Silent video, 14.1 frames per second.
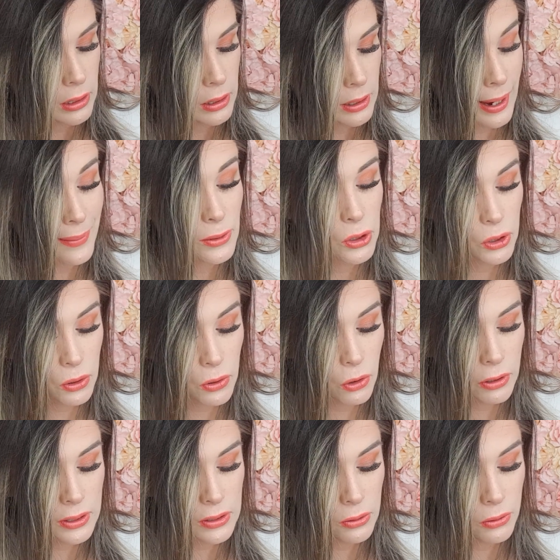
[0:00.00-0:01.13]
I have 2
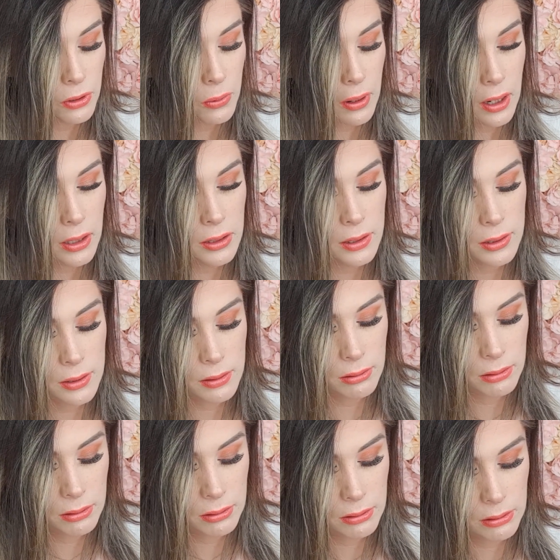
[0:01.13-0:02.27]
Crystal Noirs.
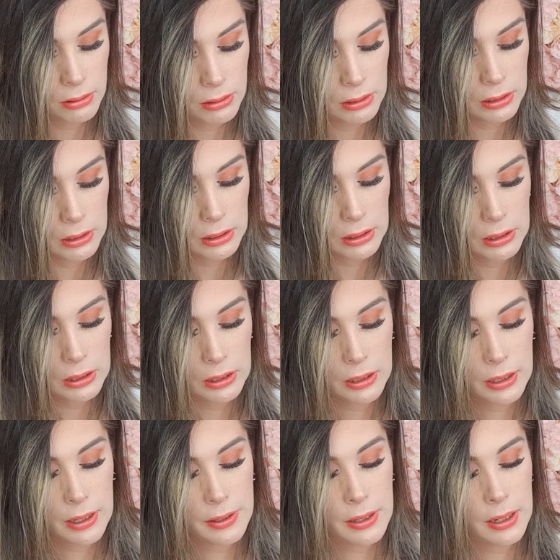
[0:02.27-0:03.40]

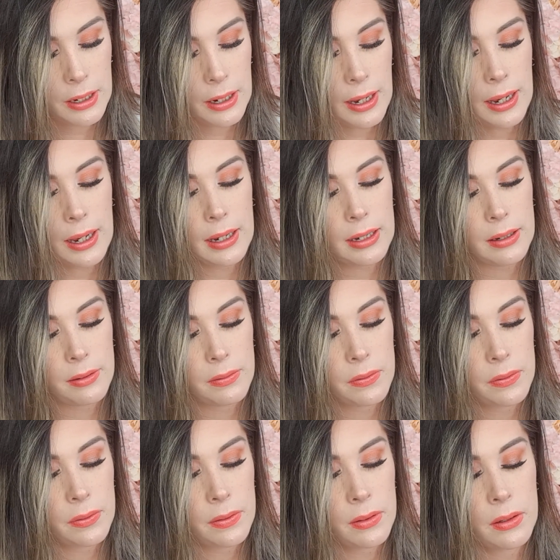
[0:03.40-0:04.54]
And then I have
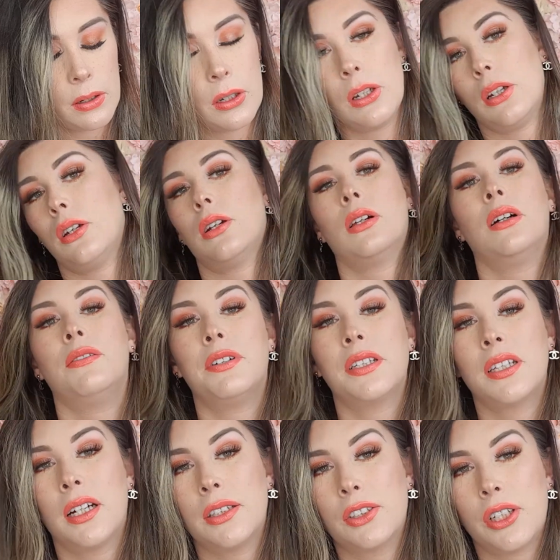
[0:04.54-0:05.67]

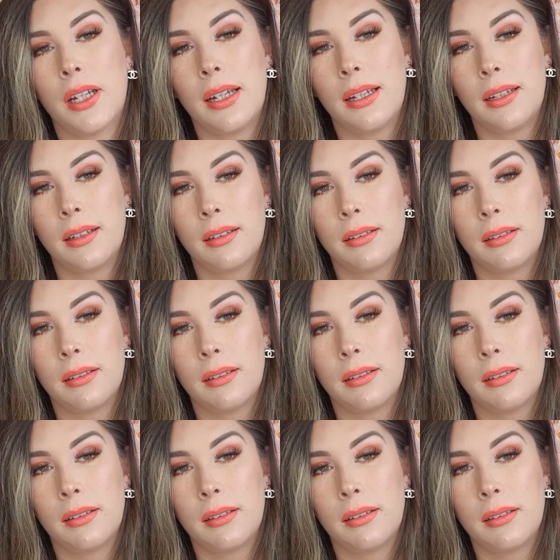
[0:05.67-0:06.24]
Versace